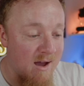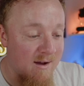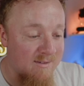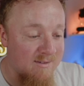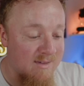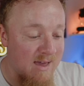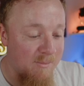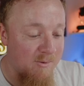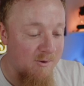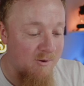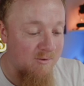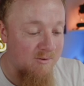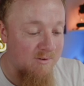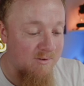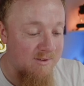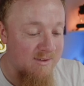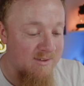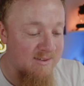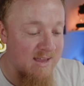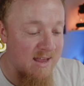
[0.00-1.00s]
I'm going to tap
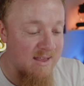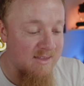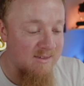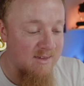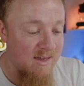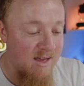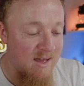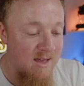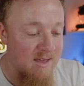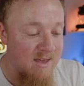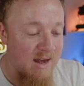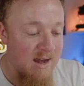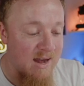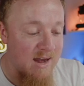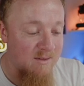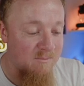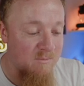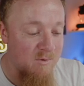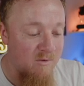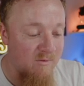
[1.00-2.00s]
on Center.
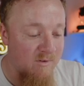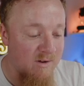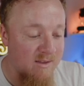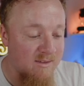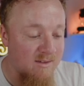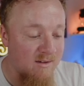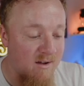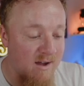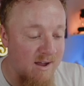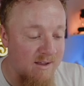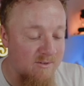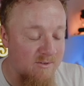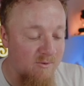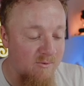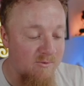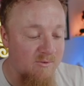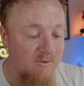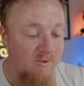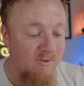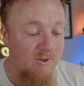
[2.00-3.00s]
It's moving the
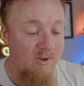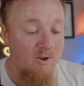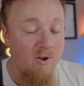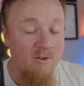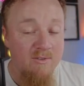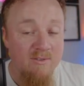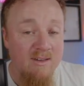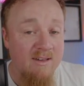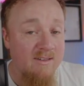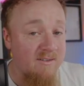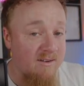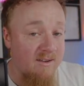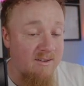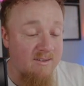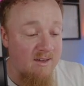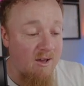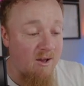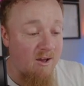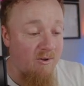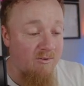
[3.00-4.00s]
titles or the contents of
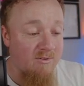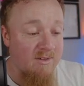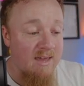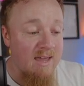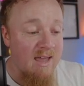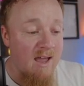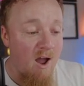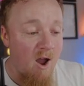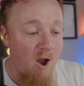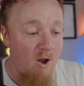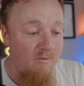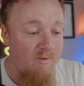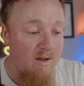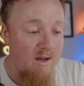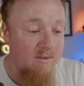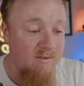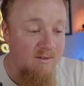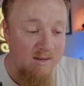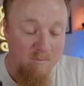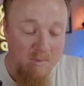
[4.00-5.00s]
those cells
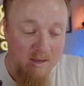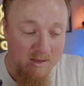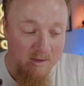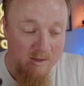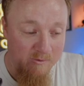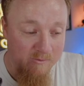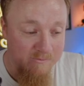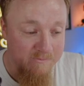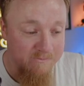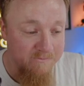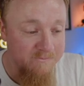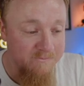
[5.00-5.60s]
over to the middle.